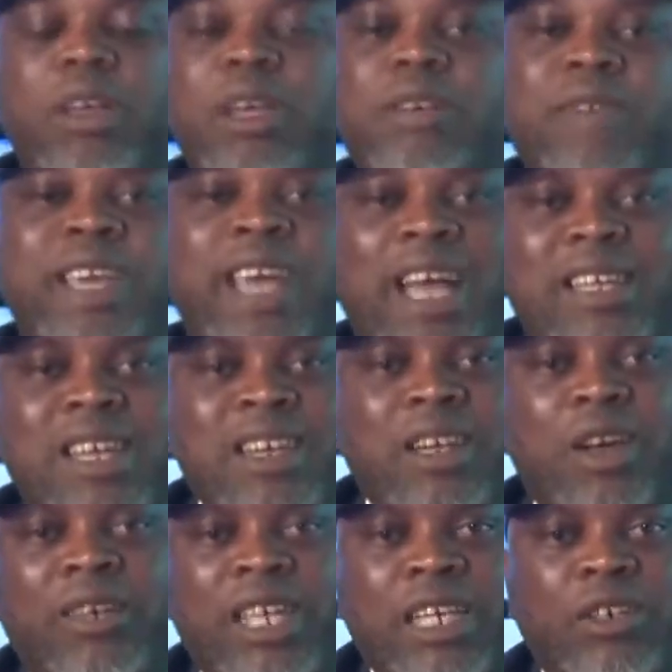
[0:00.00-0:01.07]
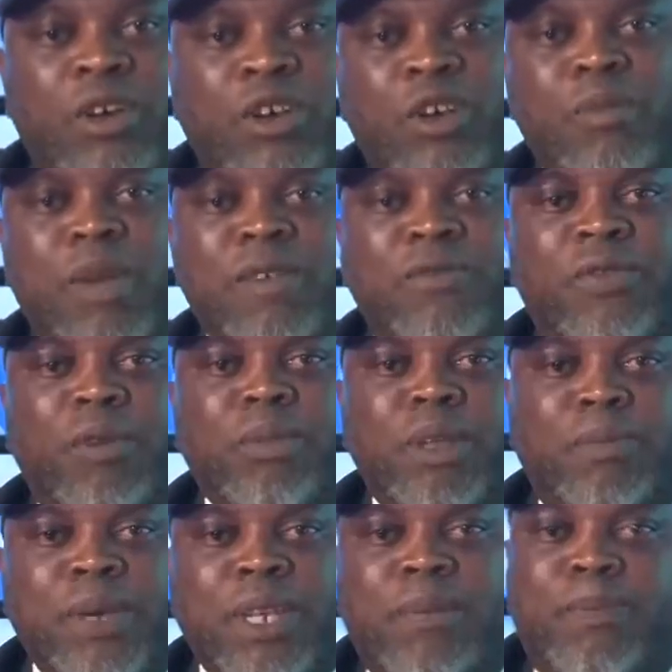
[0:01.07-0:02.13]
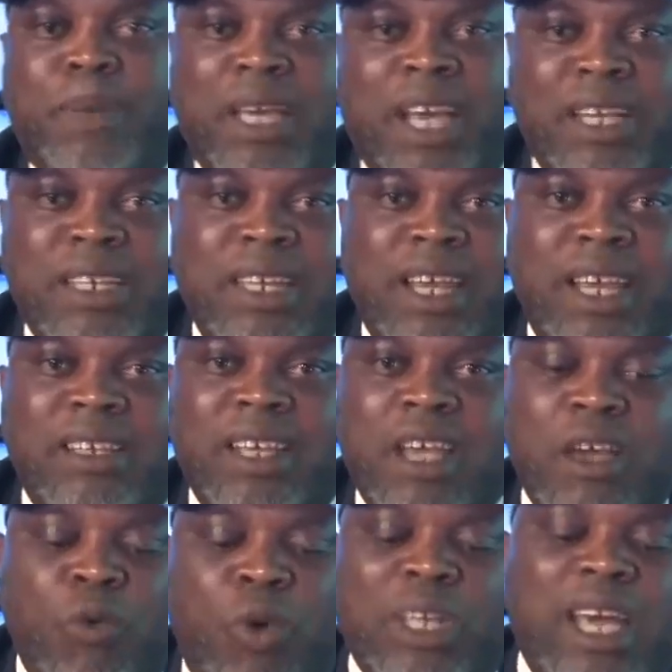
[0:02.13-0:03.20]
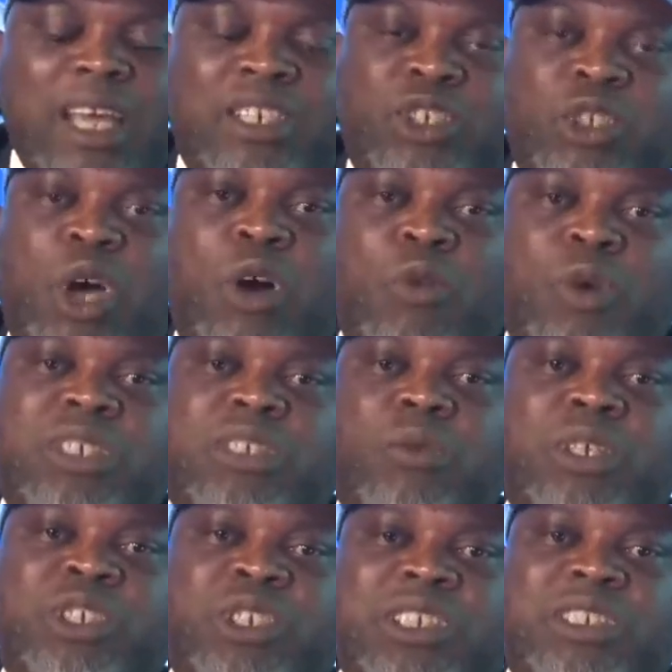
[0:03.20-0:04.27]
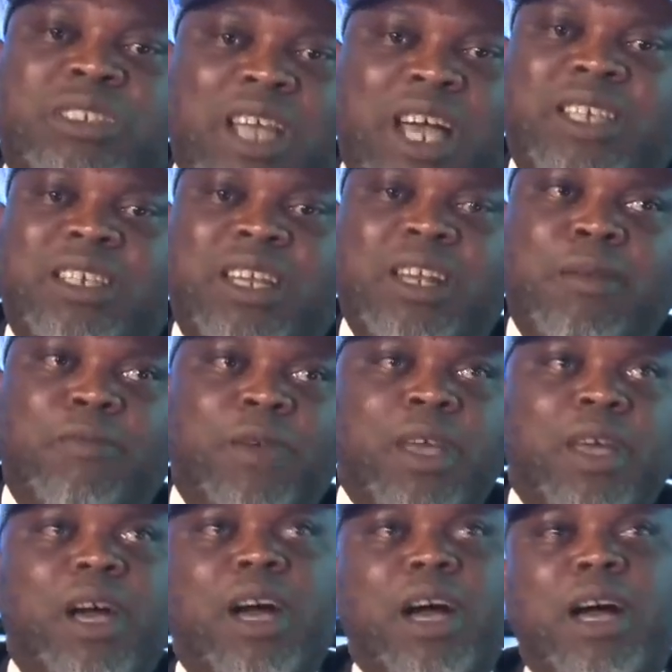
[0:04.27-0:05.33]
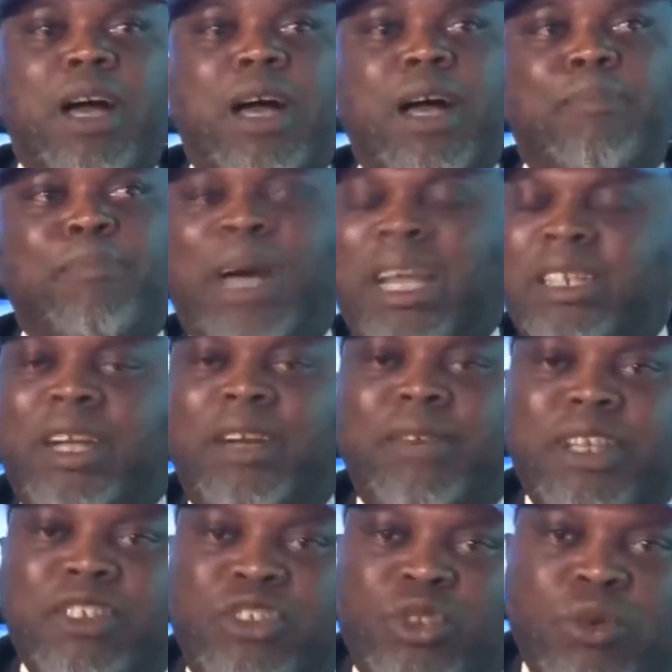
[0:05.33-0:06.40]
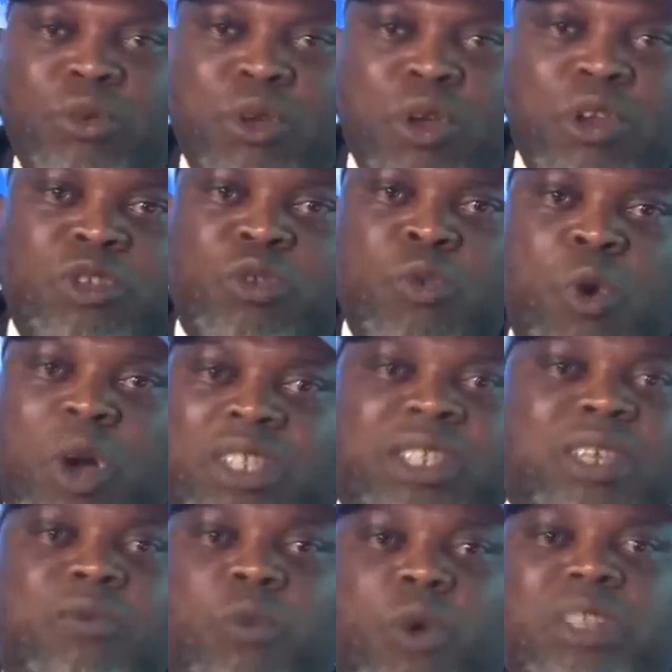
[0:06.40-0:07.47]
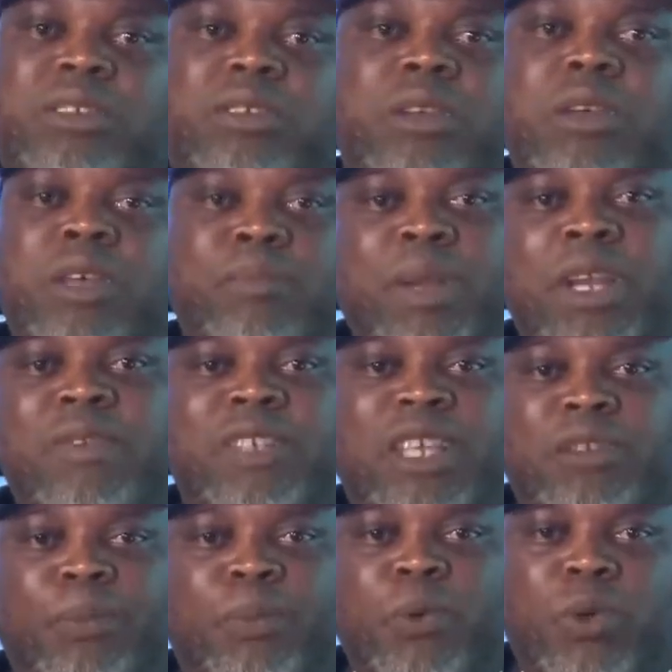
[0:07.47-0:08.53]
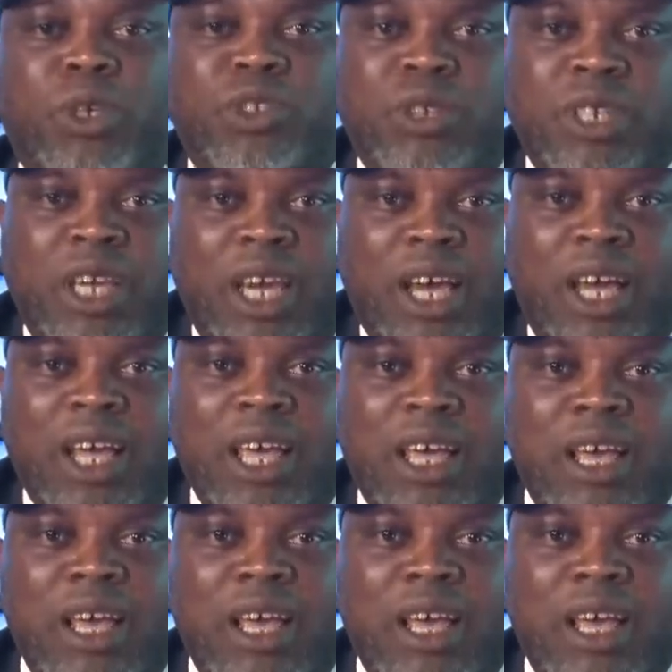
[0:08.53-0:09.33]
regarding the other document from the PDP candidate, what I saw was he was just actually pandering to what he wants, he believes that some people want to hear.